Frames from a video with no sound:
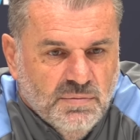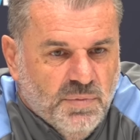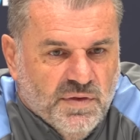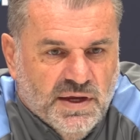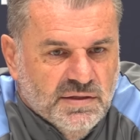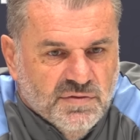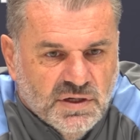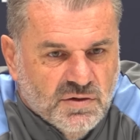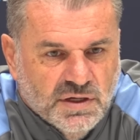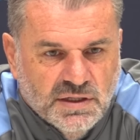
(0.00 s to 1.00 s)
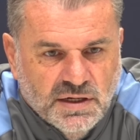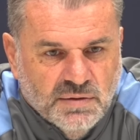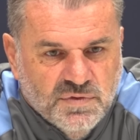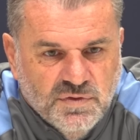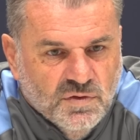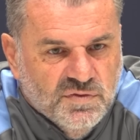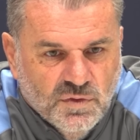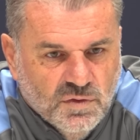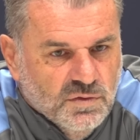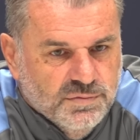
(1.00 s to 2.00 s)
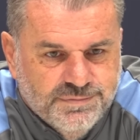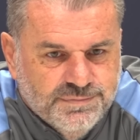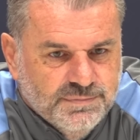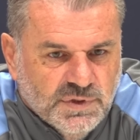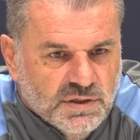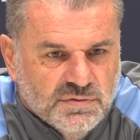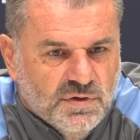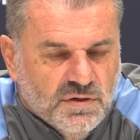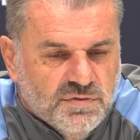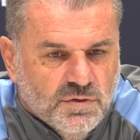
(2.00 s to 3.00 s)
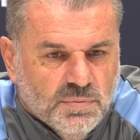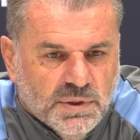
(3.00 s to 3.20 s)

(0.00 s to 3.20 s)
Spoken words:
by the end of it could have ended up 4-4, 5-4.